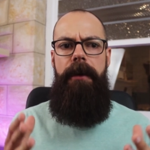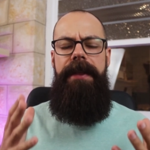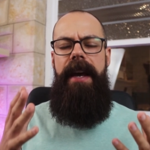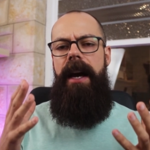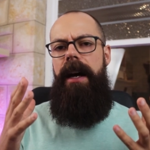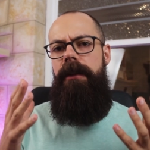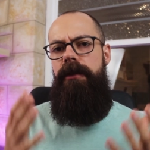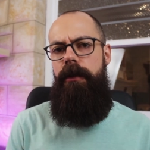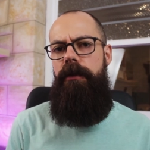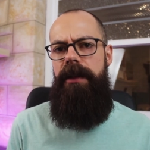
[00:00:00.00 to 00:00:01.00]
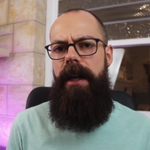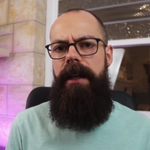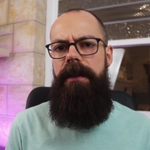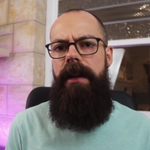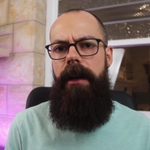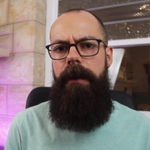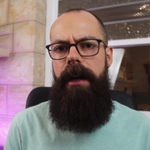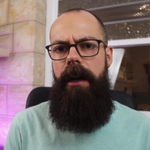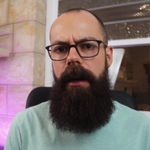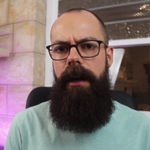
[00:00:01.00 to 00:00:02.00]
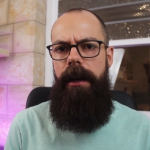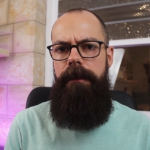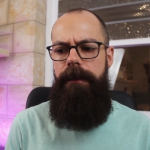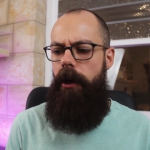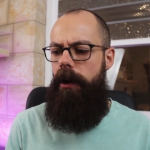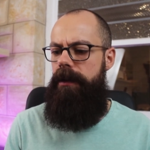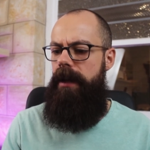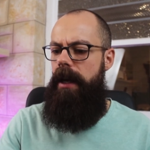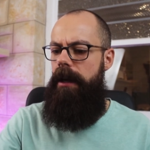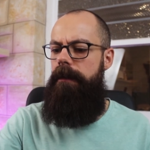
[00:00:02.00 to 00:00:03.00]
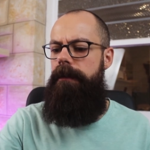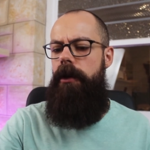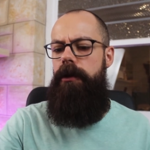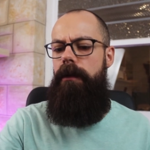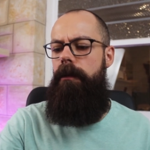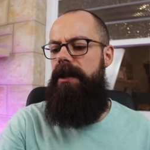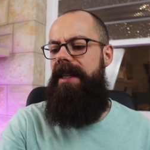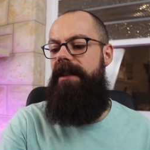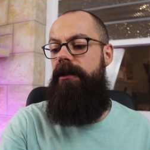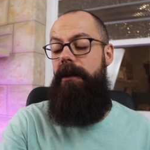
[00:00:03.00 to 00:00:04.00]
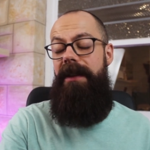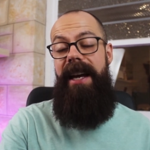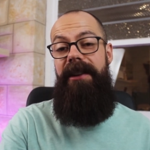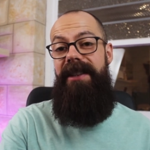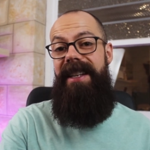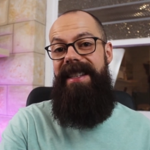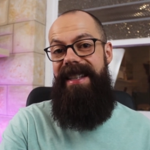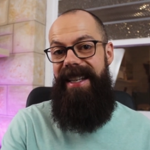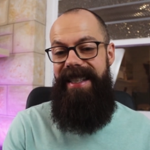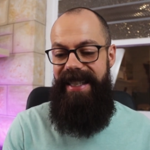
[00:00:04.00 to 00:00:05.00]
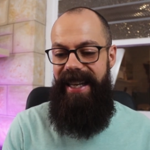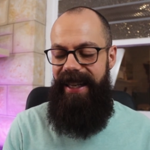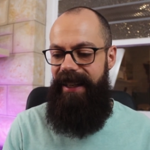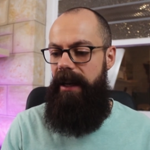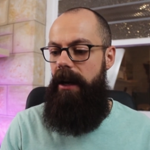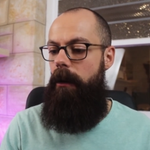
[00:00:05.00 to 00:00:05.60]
but there are two studies that i want to highlight first the first one was in 2016